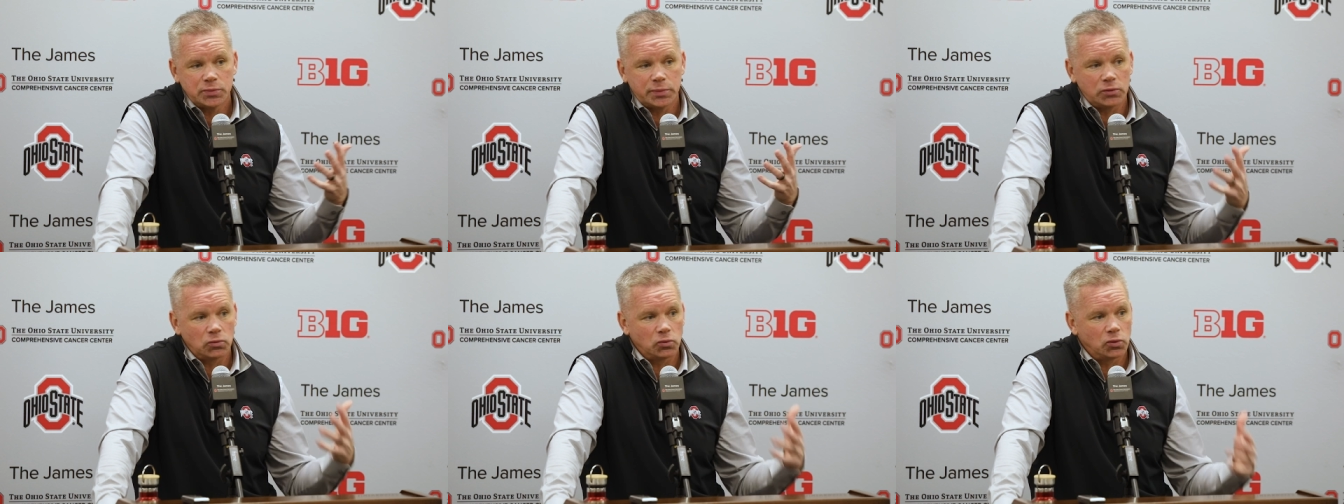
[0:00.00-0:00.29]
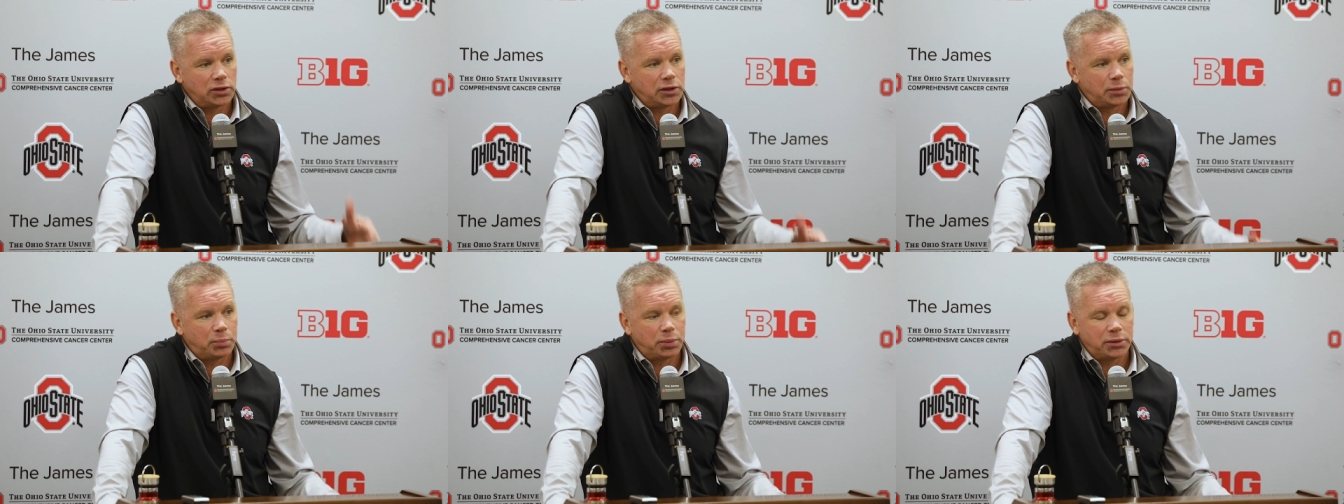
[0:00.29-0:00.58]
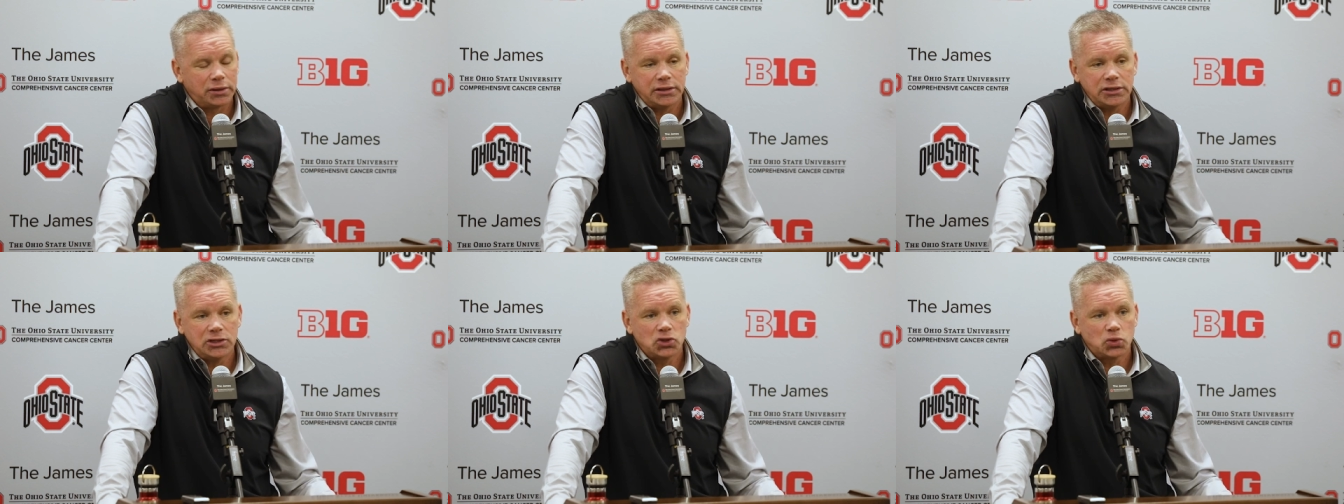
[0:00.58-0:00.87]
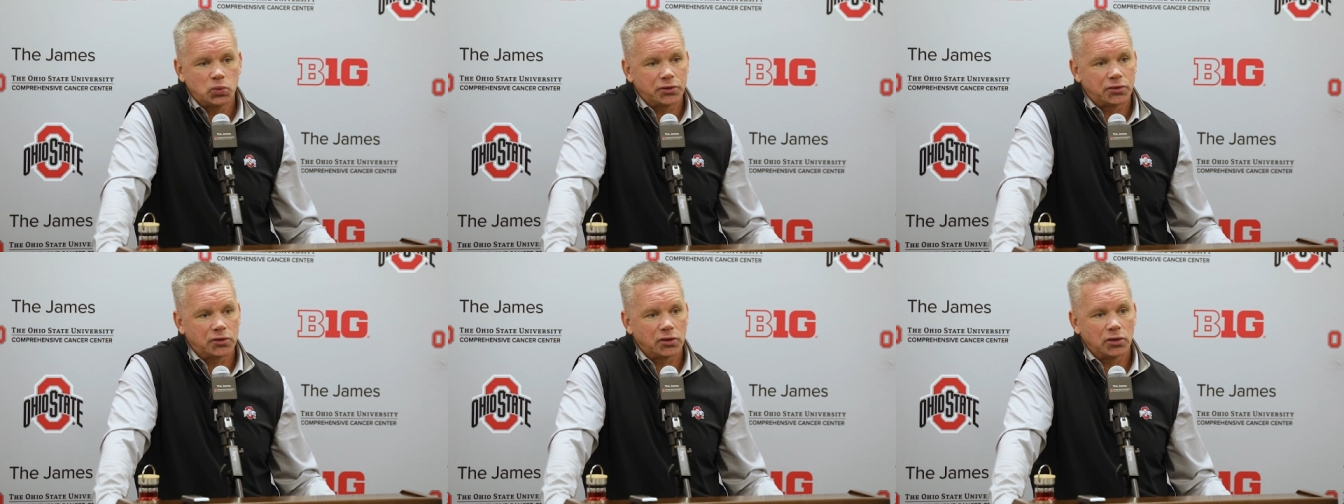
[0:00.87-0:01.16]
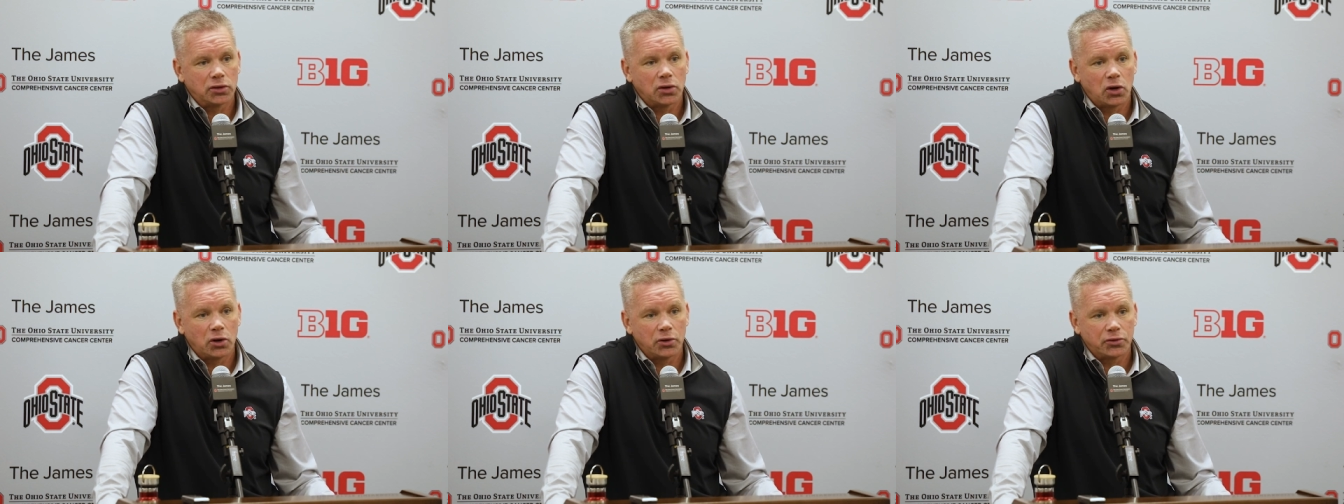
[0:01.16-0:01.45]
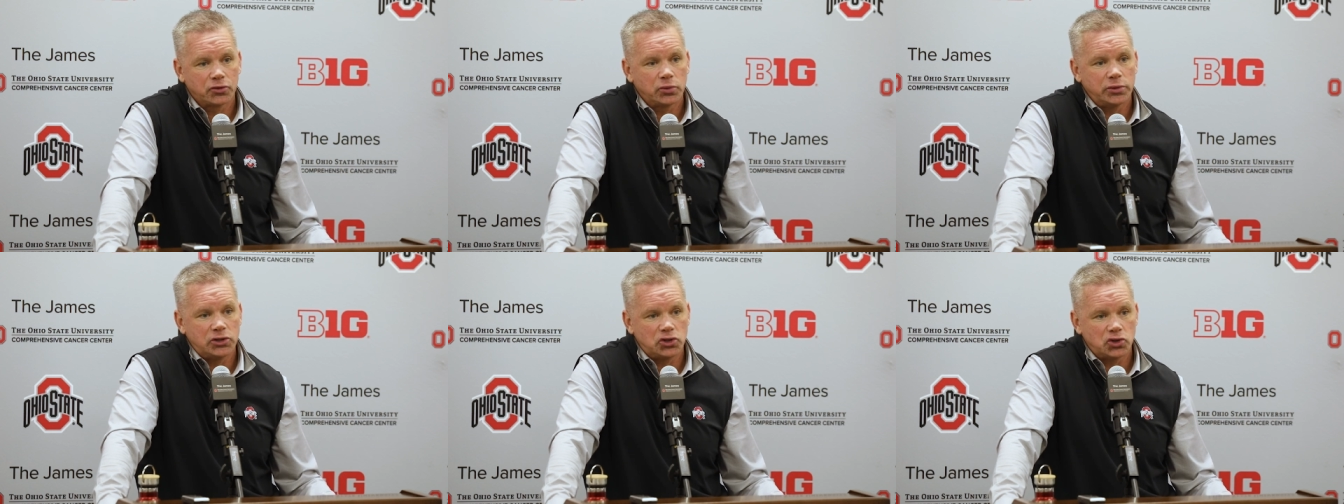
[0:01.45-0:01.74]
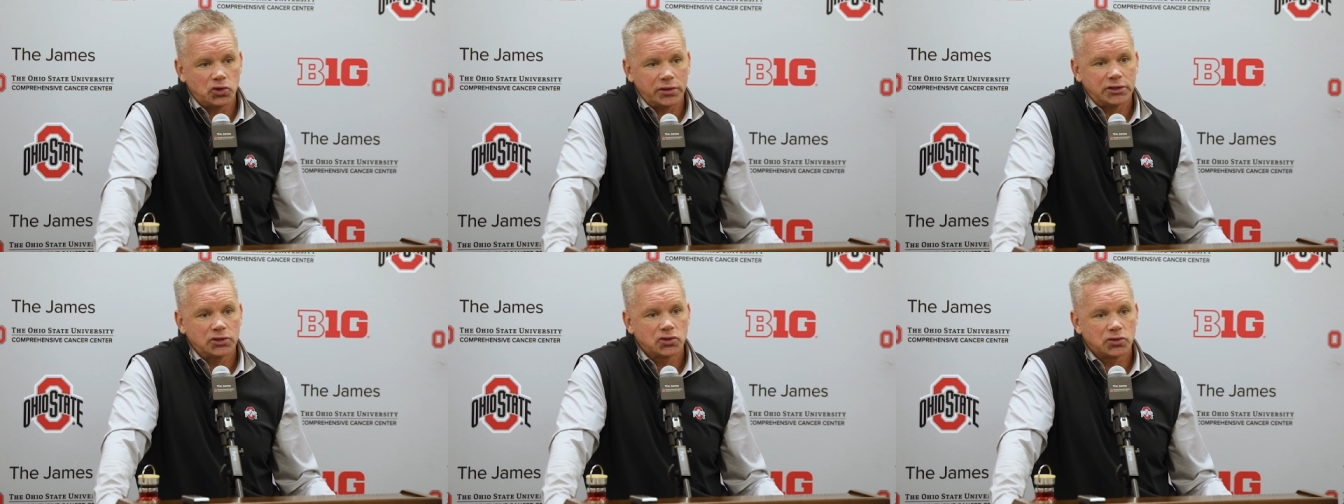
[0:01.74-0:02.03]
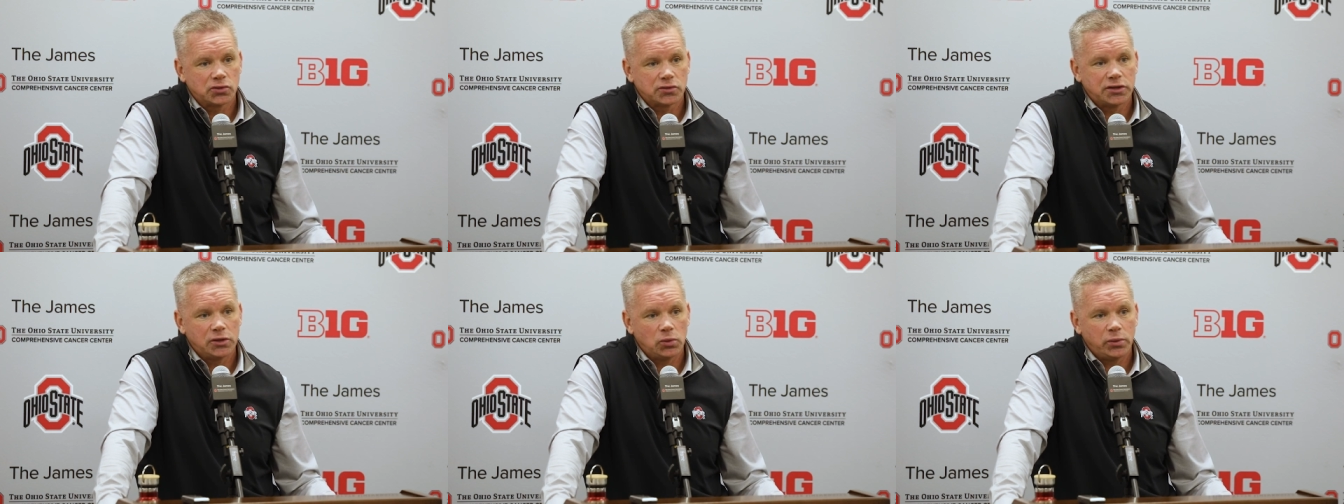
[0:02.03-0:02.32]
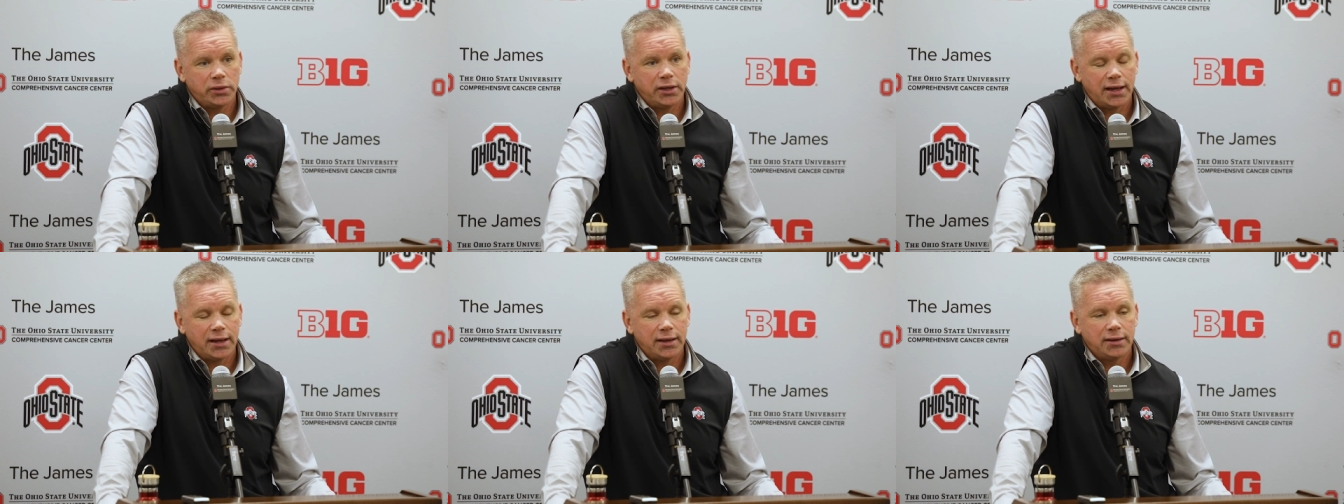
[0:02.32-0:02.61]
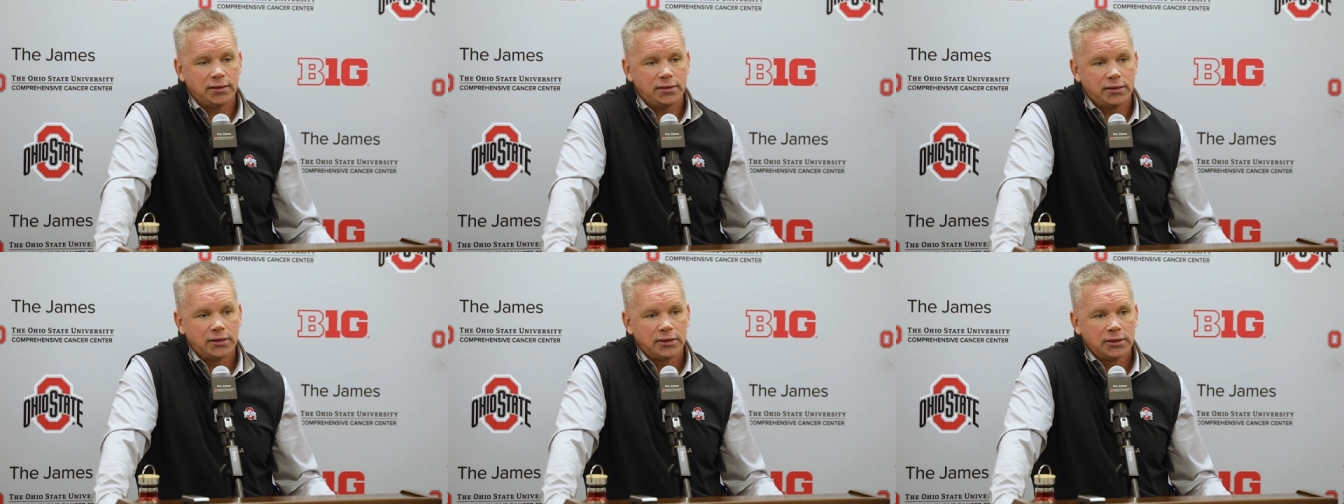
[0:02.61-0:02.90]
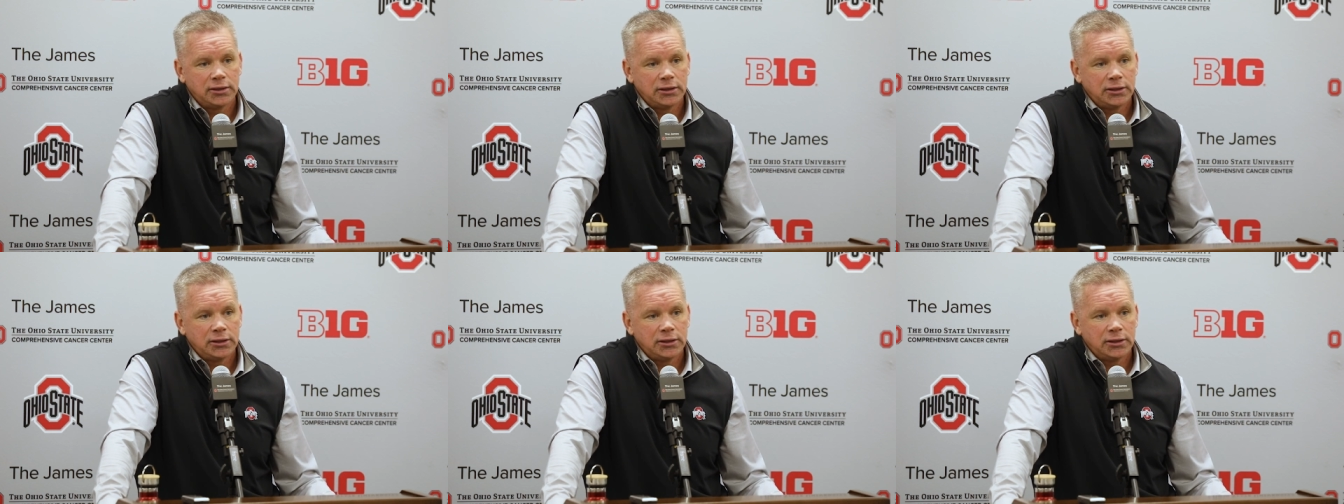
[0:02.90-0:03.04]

been really pleased with our, our three transfers that we added.